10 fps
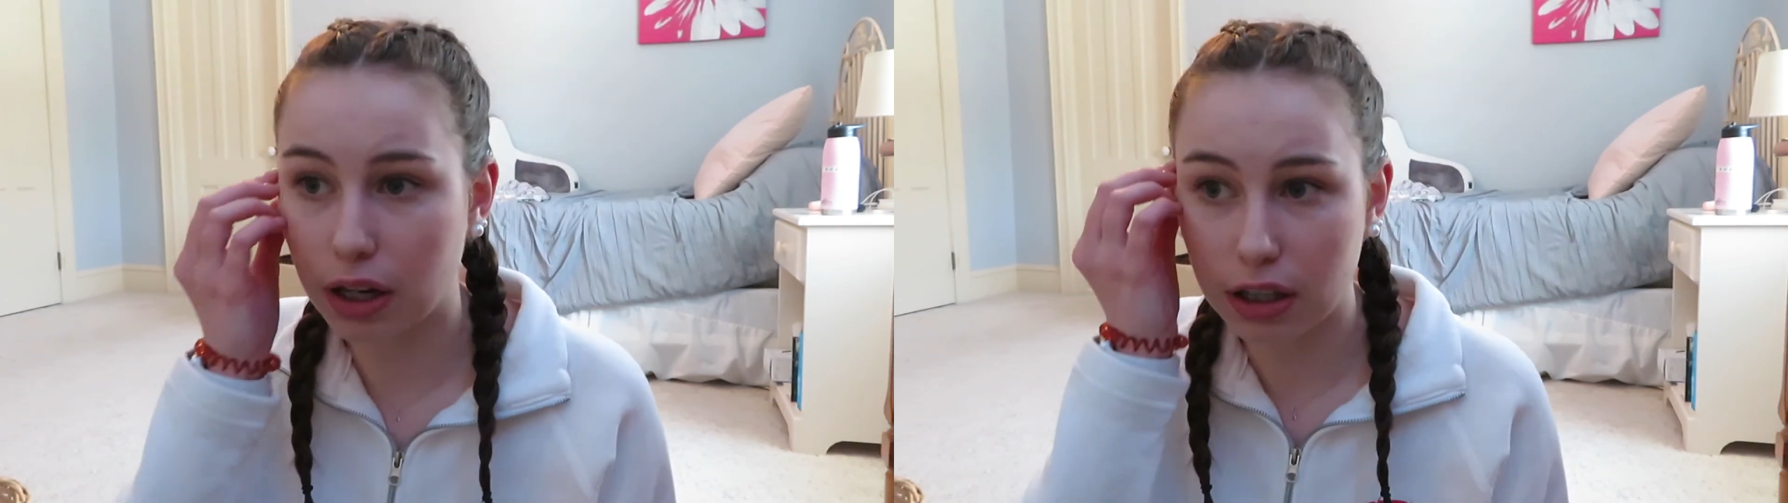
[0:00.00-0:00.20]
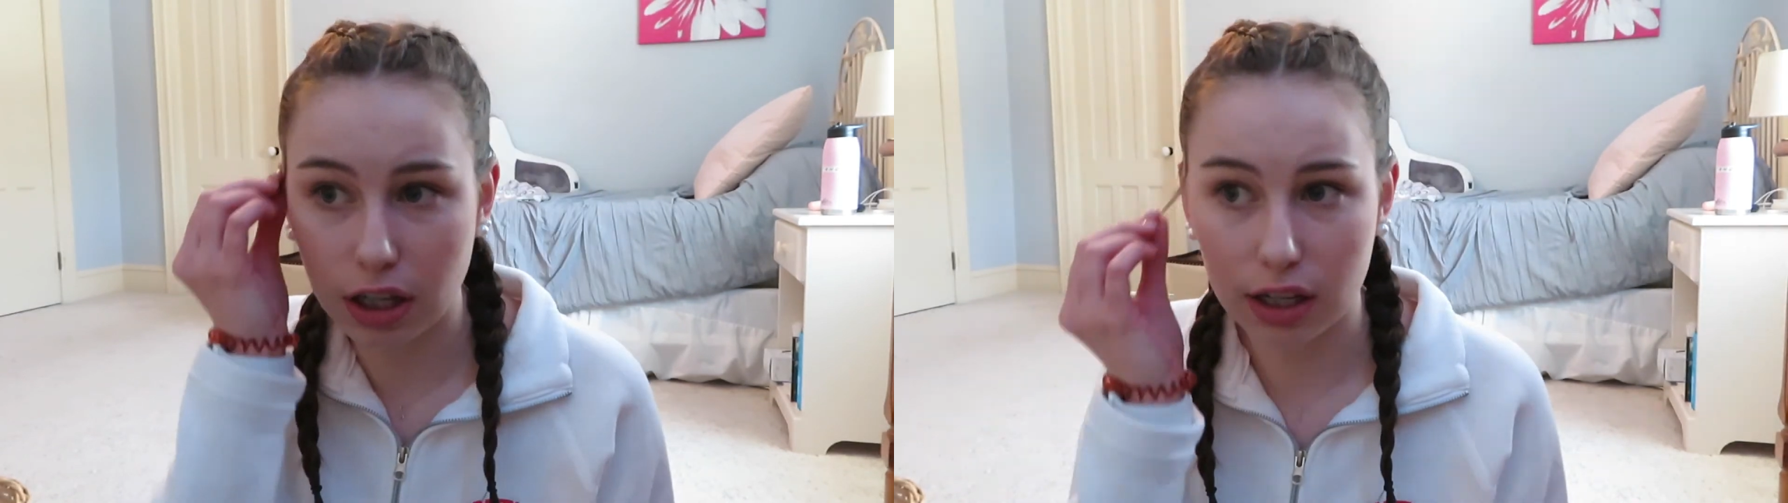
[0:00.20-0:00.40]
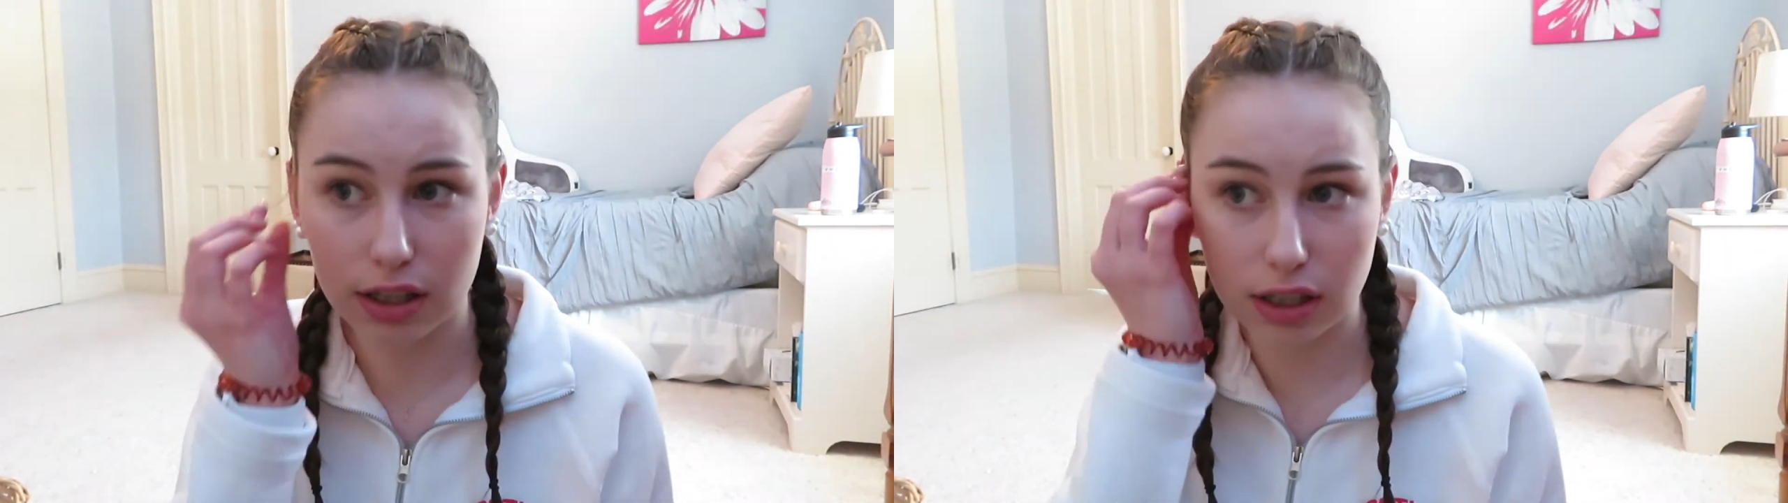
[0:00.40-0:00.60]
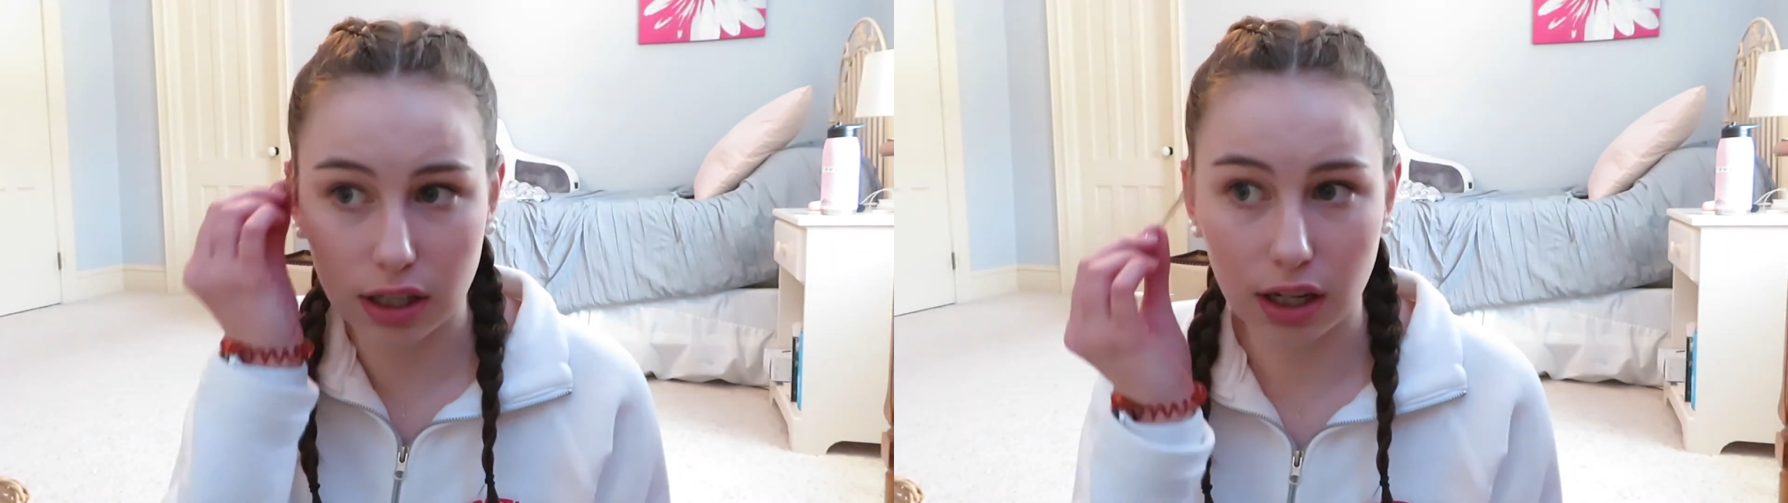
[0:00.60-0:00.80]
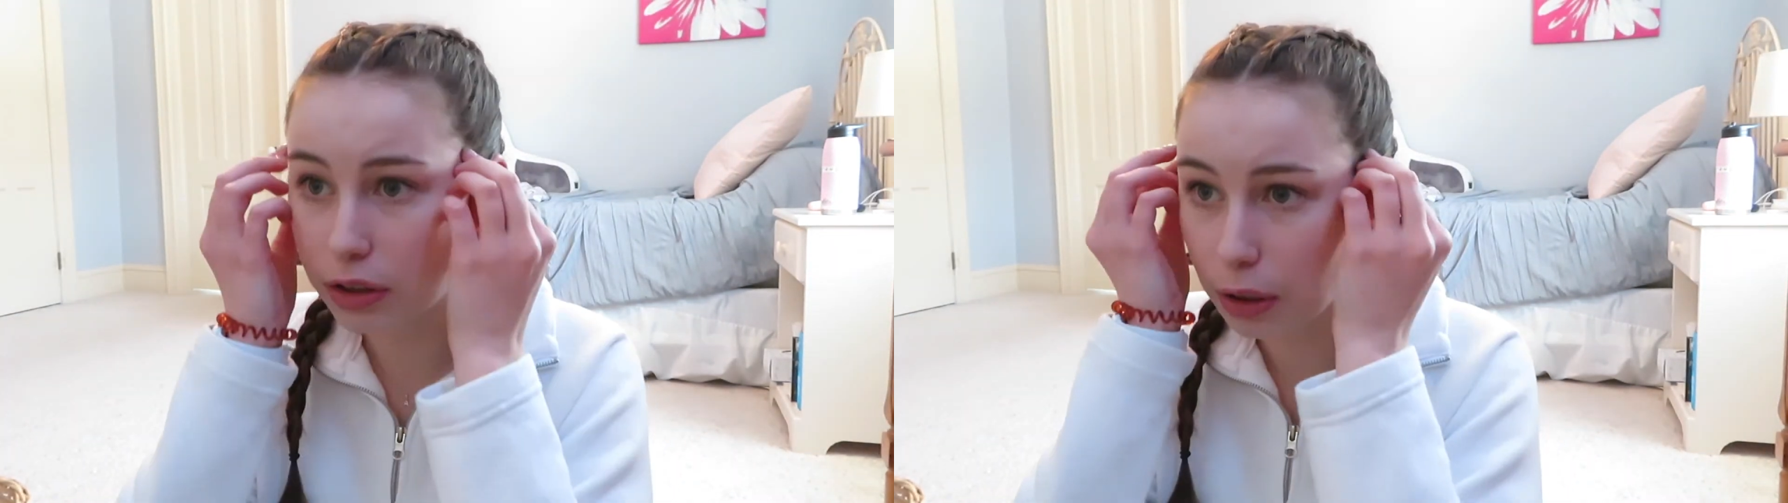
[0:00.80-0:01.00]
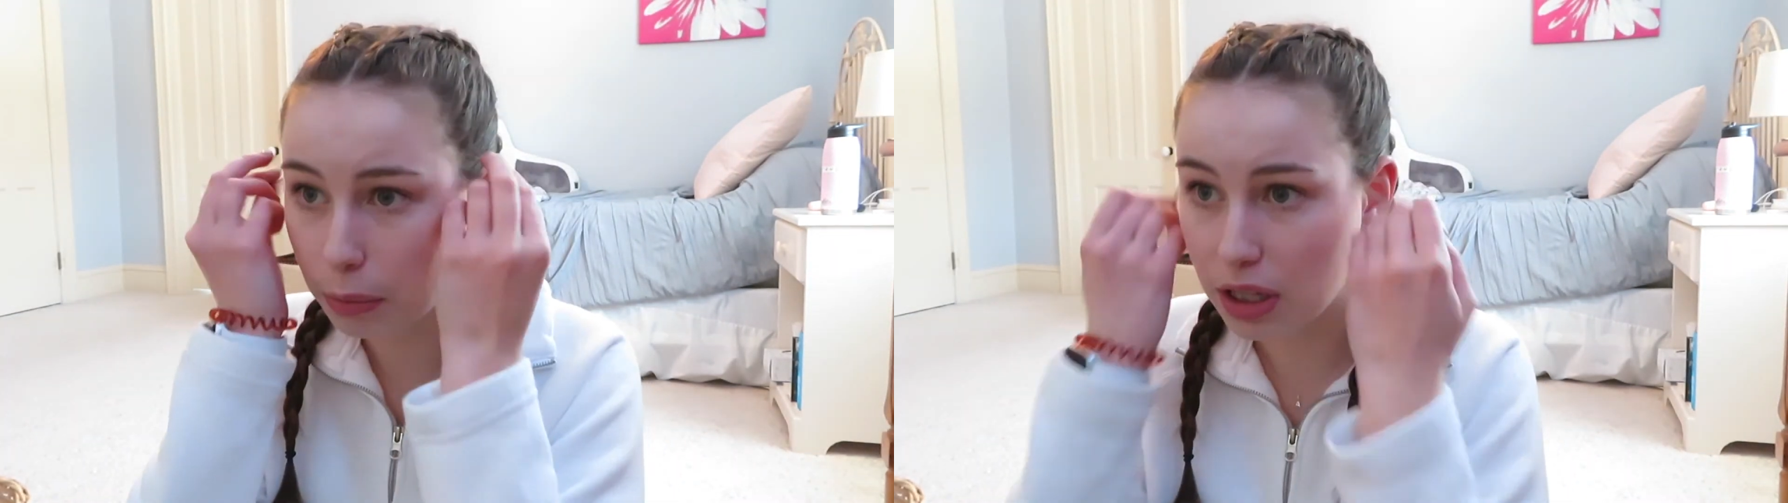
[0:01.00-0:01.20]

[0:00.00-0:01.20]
gonna just pull some